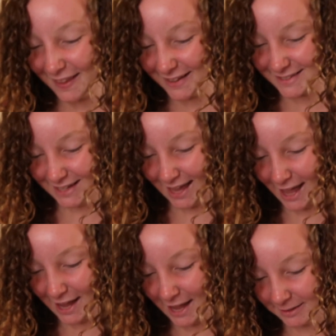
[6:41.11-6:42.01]
That's
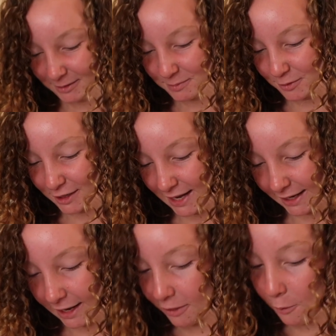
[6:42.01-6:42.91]
okay. And I'm going to print
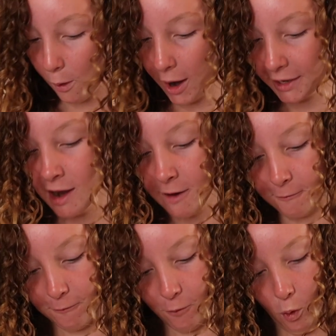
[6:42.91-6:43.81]
another one
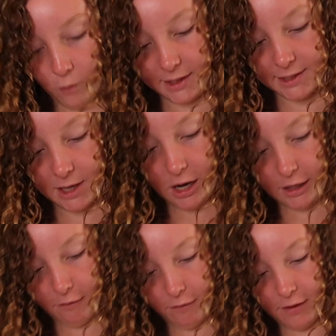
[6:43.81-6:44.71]
for this
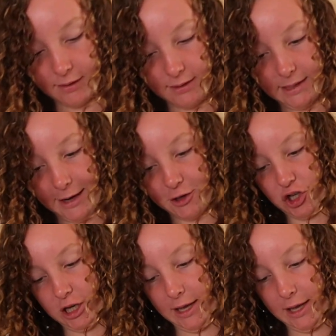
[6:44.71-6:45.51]
kind of section